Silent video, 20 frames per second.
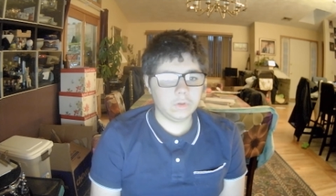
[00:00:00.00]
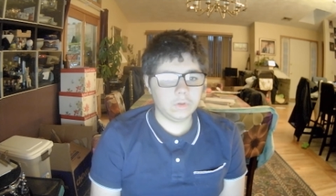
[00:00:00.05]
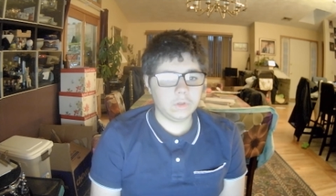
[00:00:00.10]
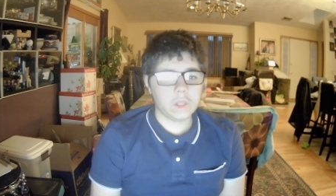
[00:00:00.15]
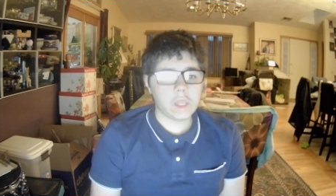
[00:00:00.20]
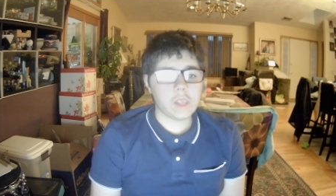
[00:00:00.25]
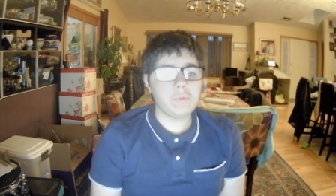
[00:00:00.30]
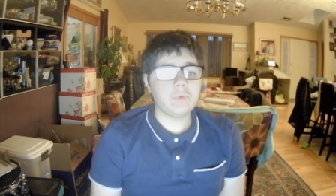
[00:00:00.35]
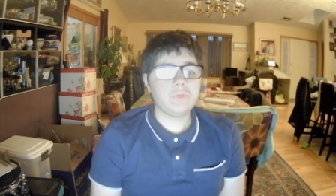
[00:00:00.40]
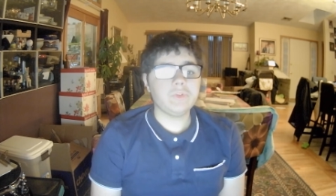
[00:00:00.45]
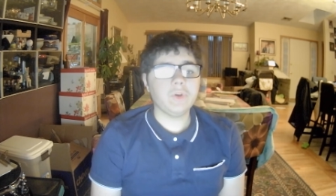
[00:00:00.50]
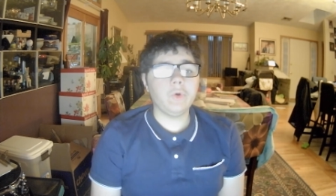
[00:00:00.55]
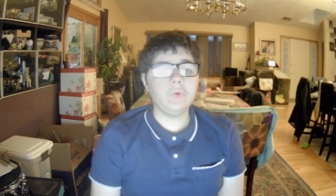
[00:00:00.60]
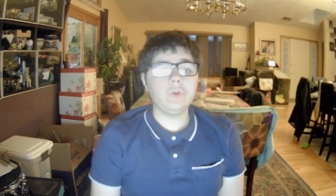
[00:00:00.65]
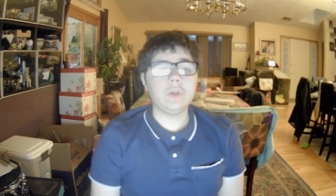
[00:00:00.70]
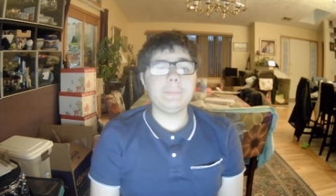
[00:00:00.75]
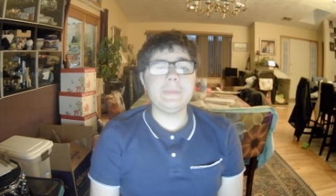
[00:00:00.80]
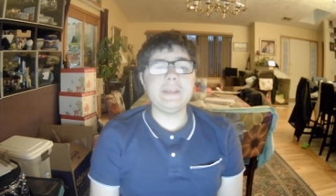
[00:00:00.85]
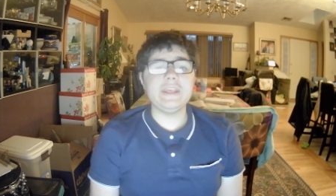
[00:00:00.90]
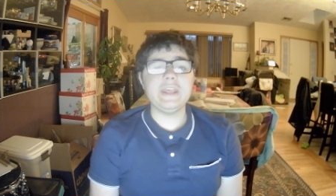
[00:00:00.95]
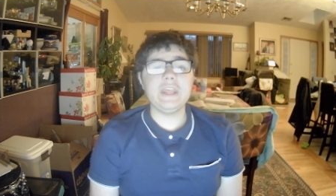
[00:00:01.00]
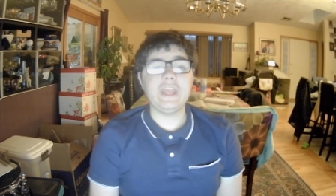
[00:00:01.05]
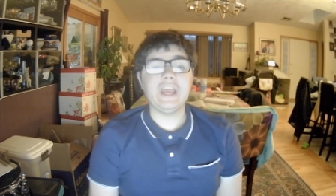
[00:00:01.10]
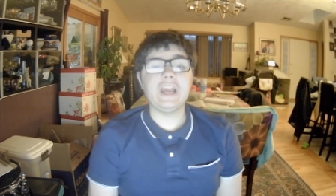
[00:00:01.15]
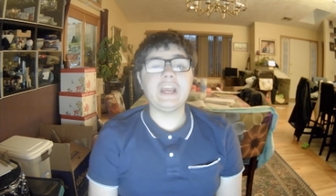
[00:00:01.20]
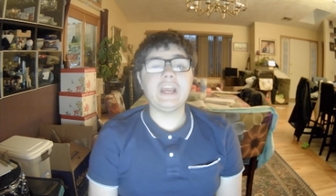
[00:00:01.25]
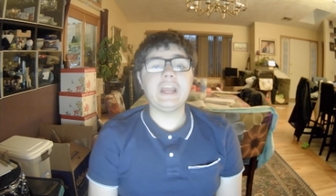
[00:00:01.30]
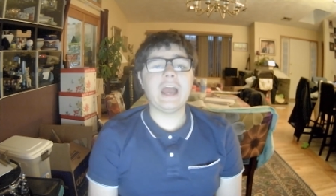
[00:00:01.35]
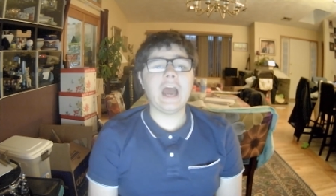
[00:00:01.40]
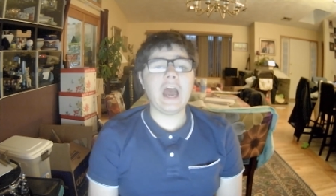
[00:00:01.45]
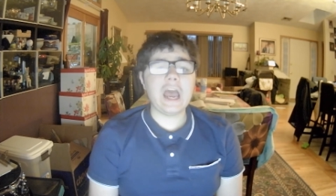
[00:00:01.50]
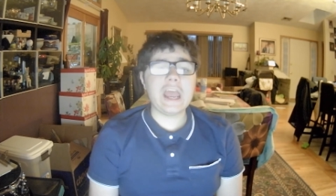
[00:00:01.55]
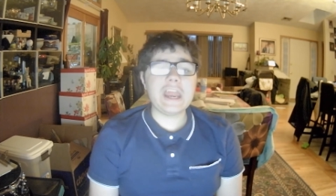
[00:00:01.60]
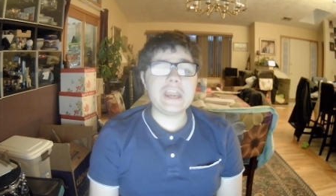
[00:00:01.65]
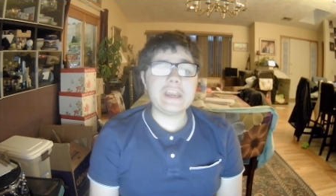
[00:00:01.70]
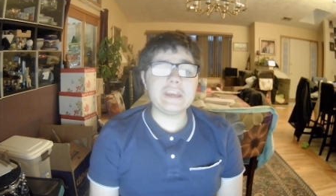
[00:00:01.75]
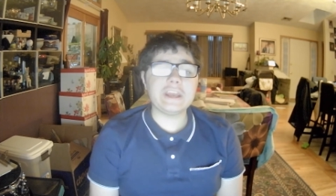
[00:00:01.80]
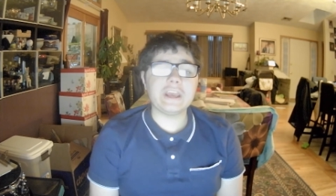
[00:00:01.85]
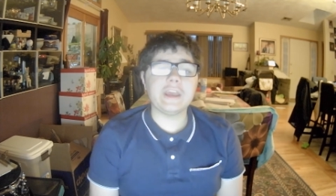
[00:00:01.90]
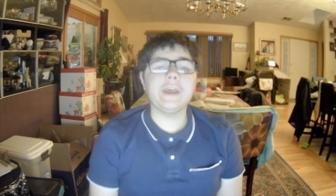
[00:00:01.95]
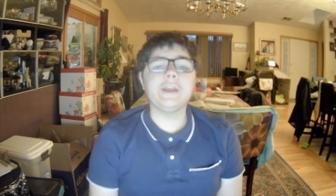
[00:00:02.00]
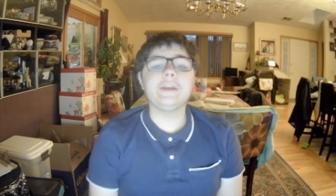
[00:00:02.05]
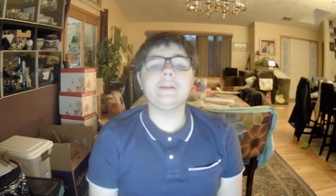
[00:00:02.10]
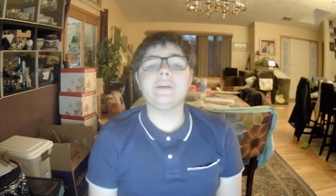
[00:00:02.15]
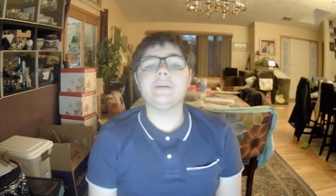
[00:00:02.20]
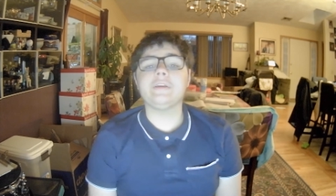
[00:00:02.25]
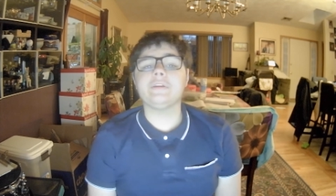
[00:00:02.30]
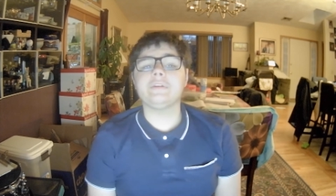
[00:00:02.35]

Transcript: He was known to be a kind and